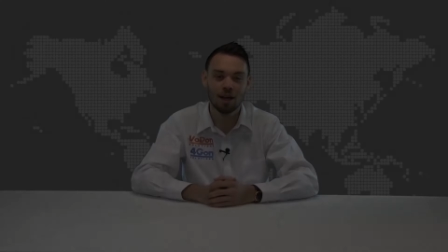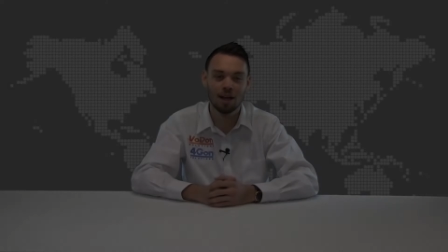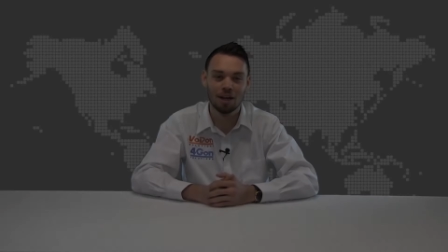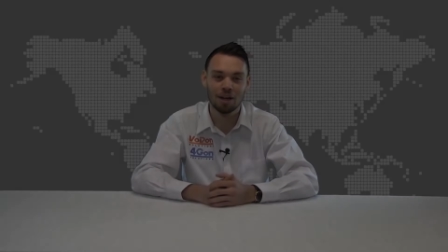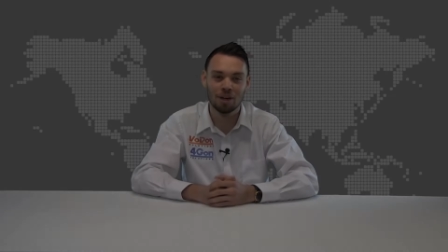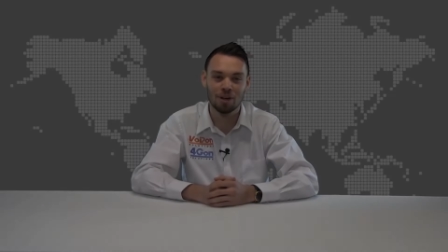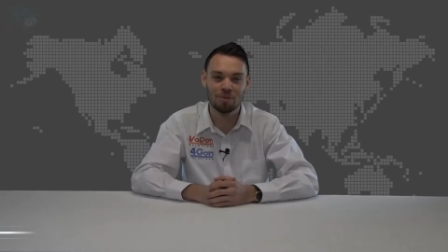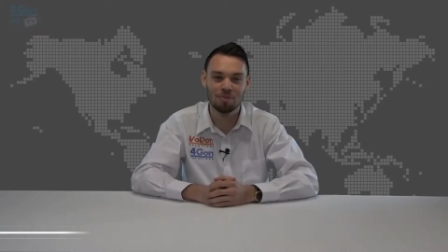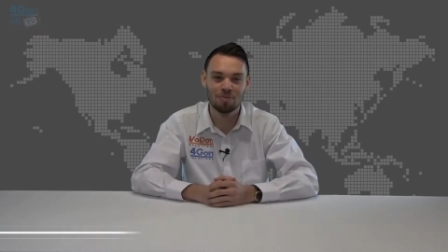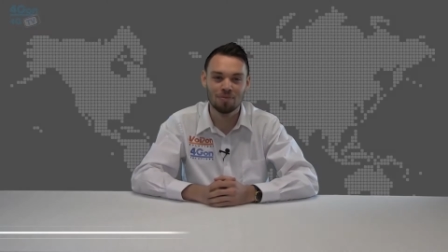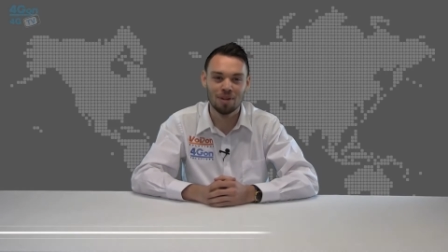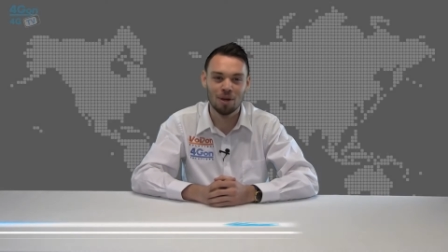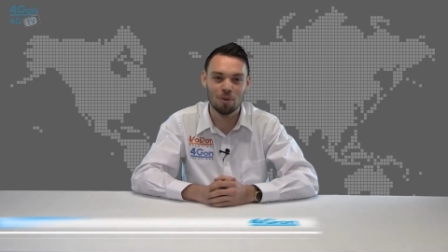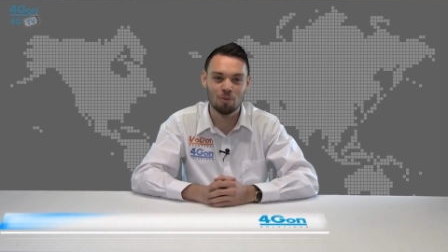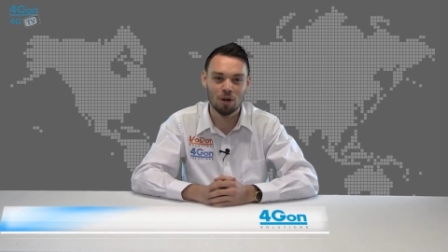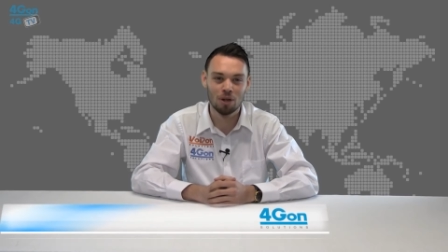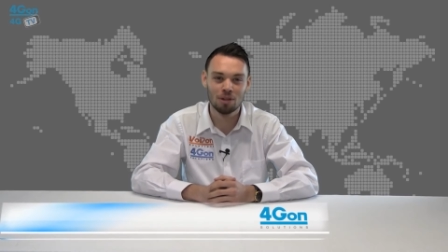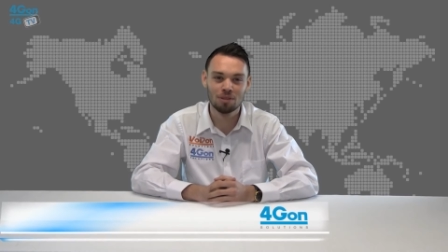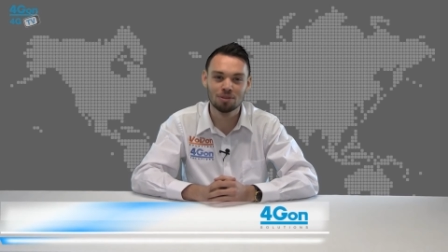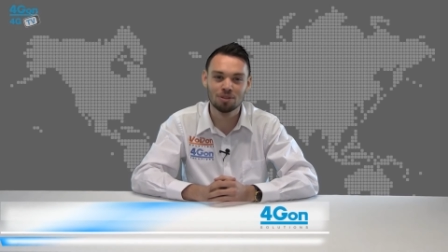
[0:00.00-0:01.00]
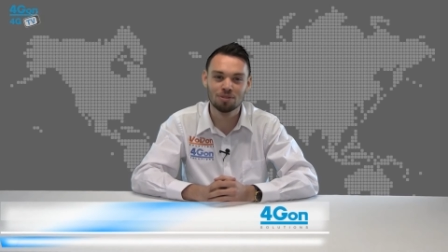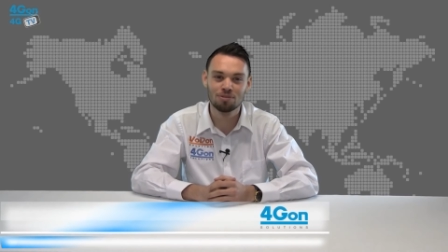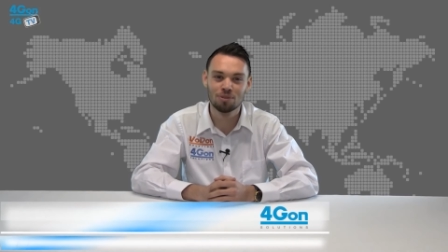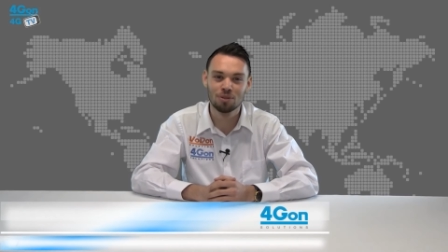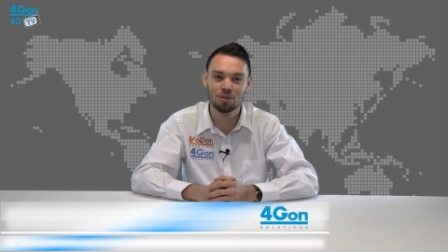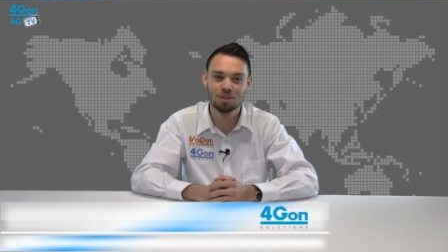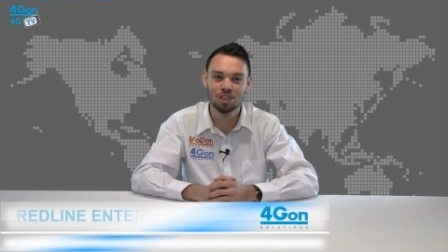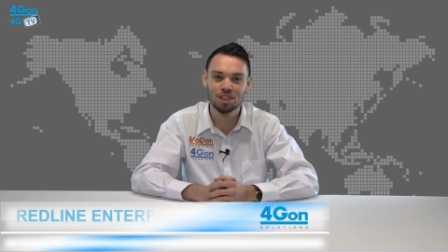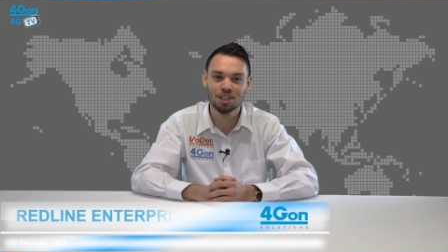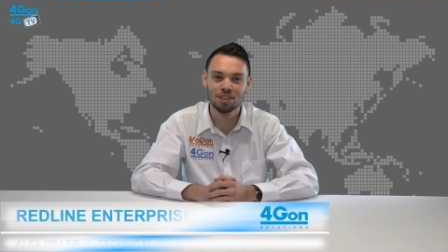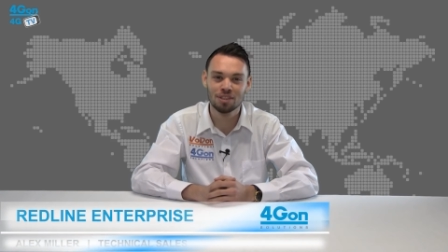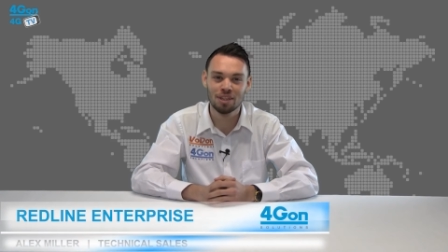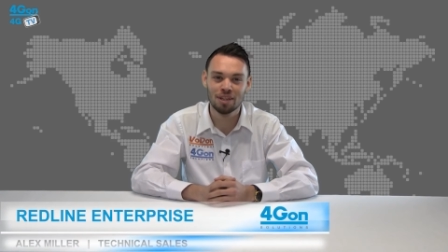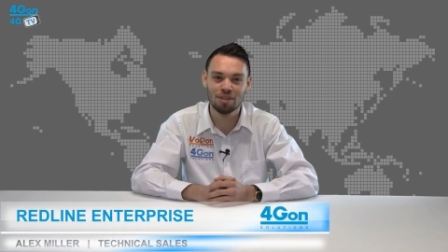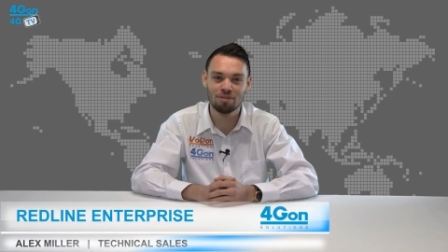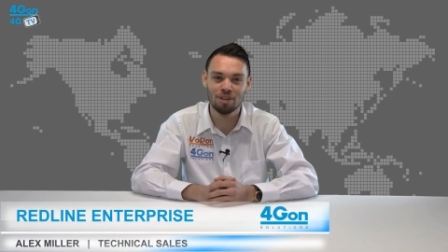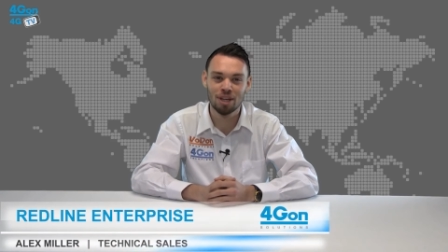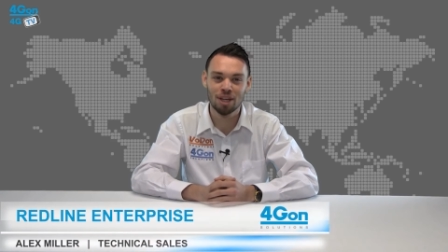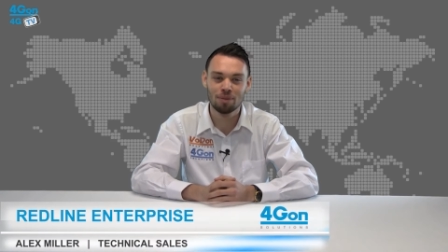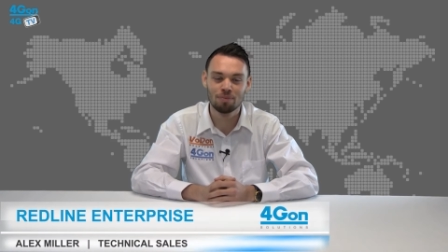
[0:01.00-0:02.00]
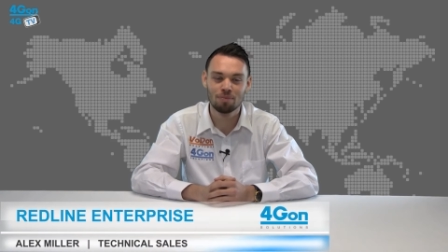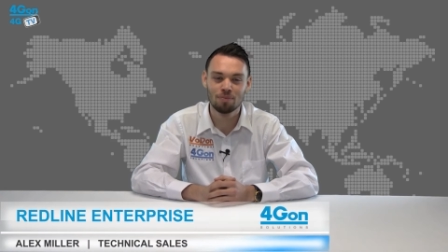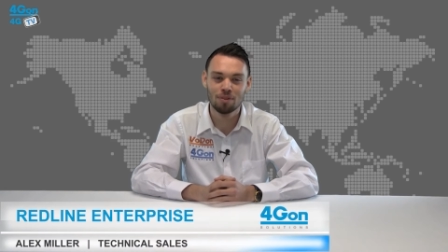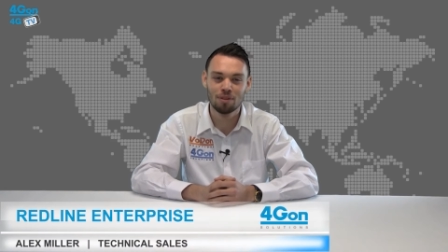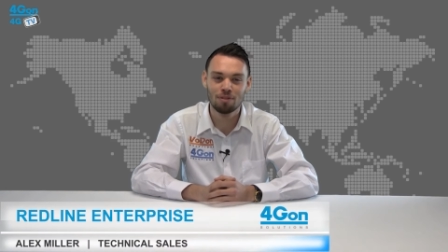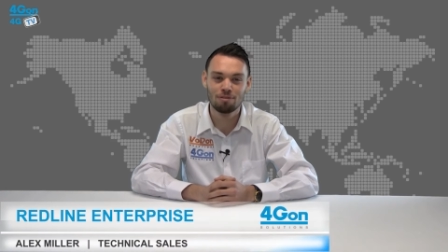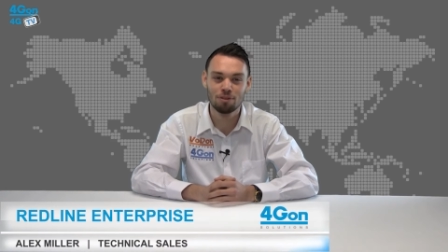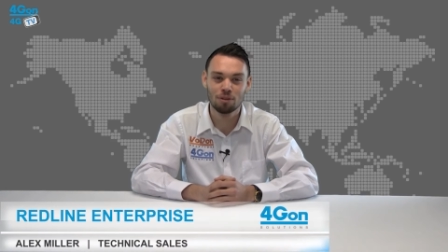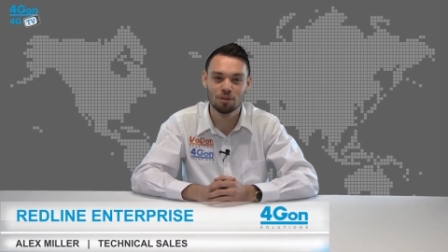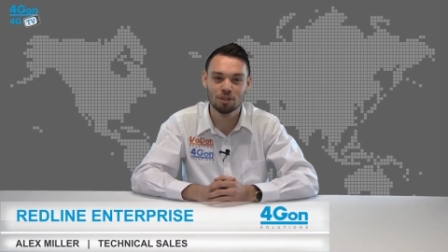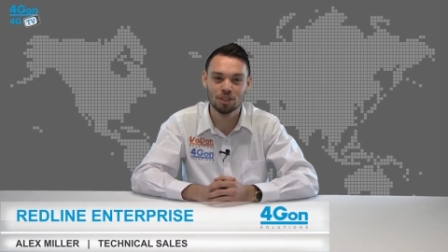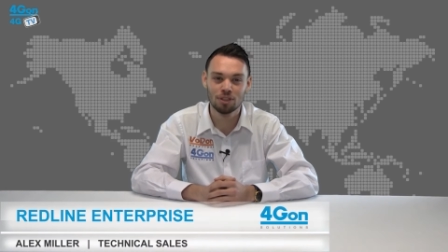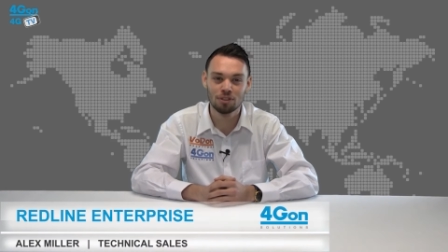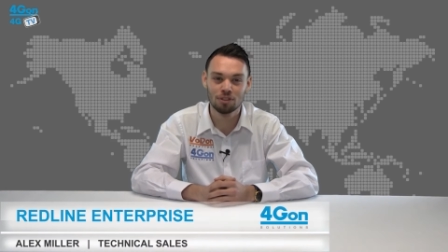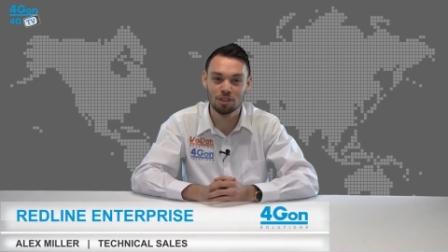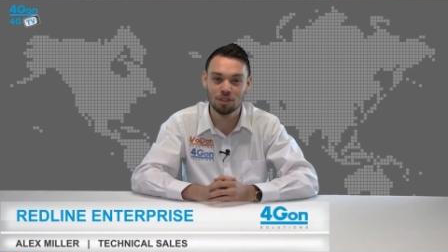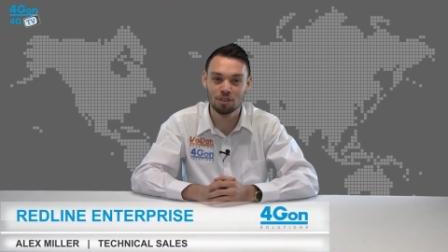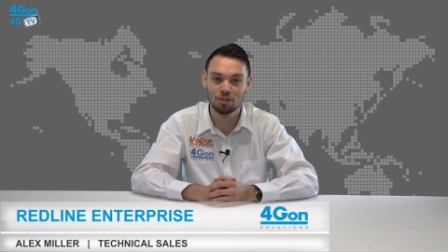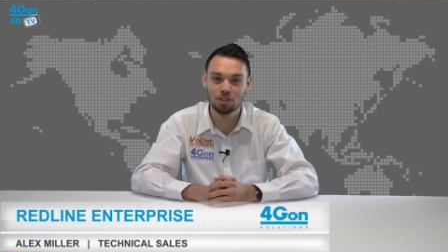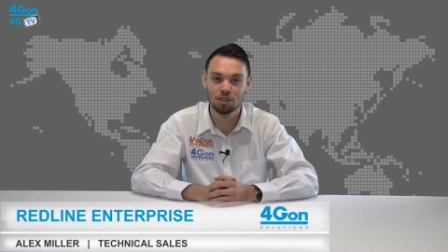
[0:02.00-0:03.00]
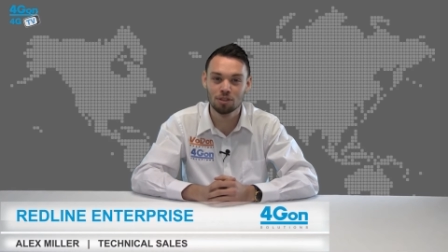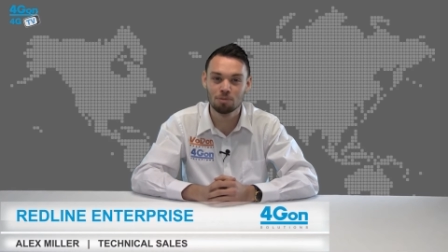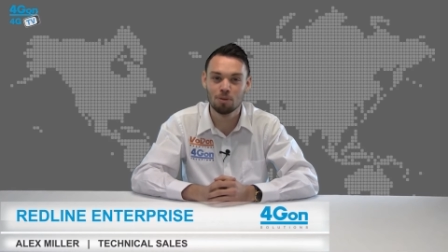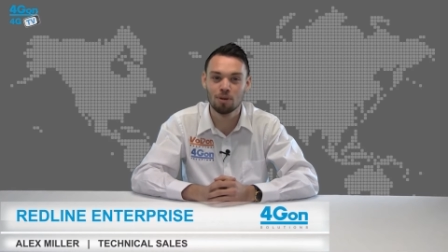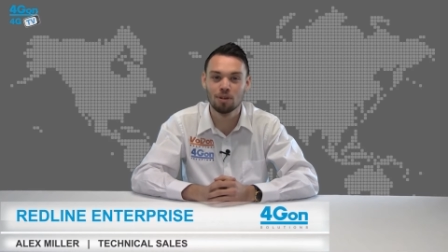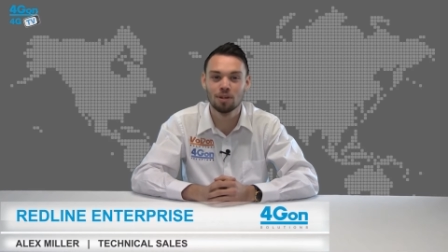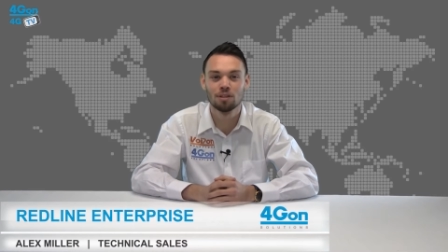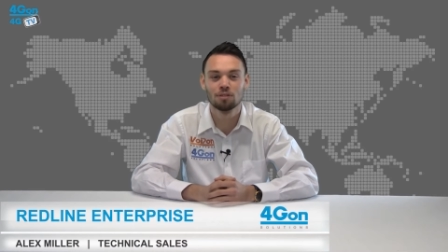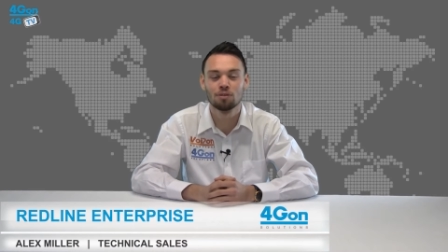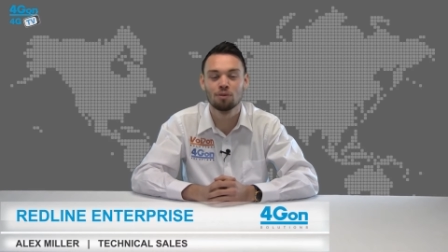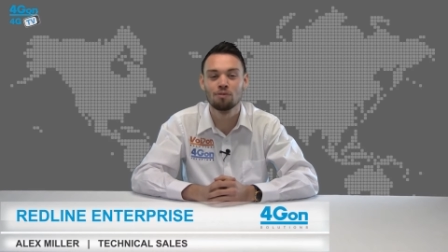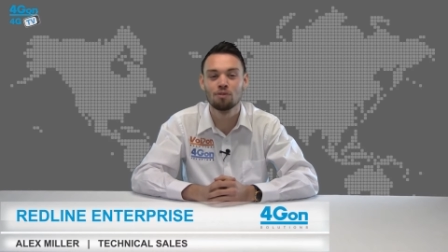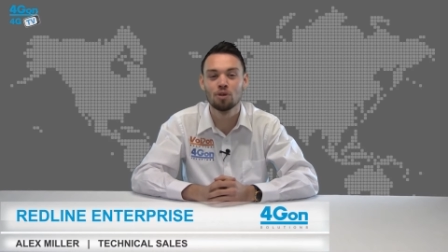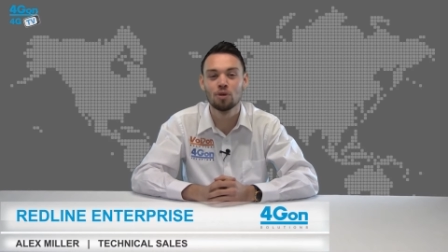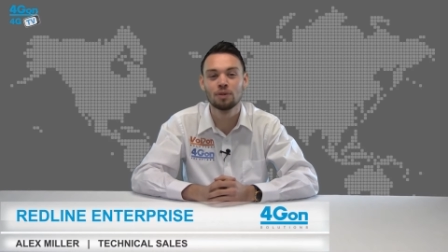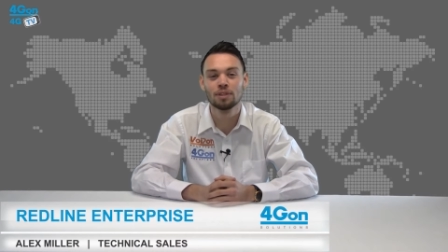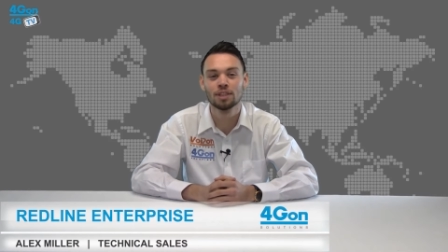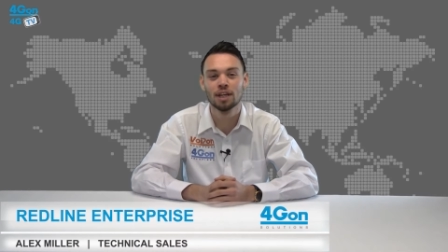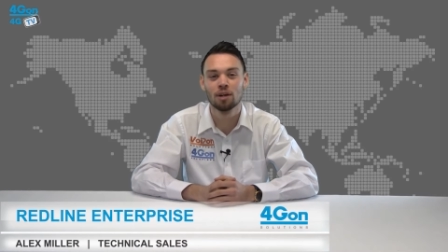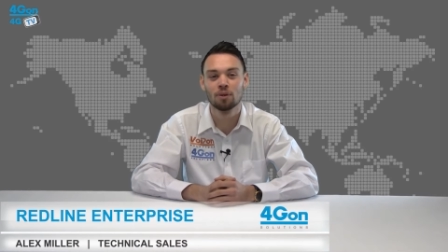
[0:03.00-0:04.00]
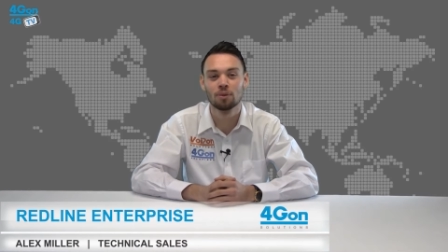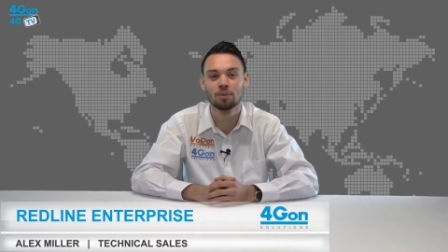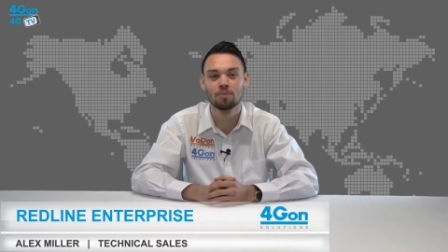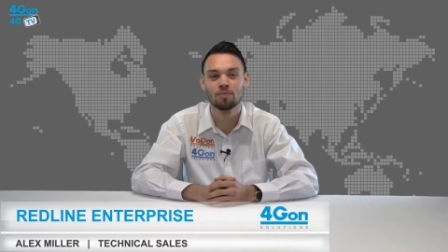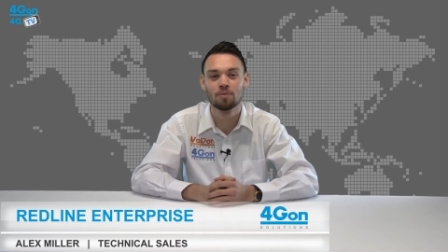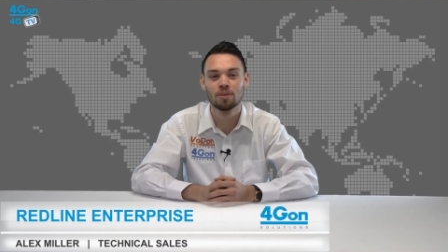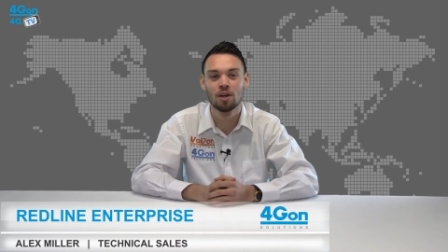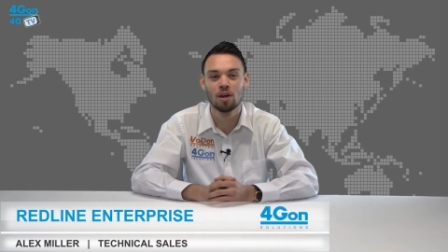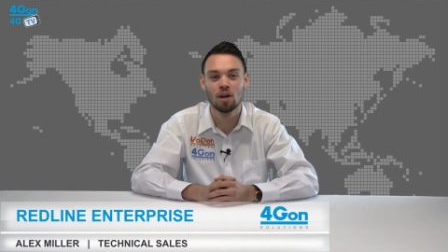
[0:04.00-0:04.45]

Hello, and welcome to 4G TV, 4Gon Solutions product review channel.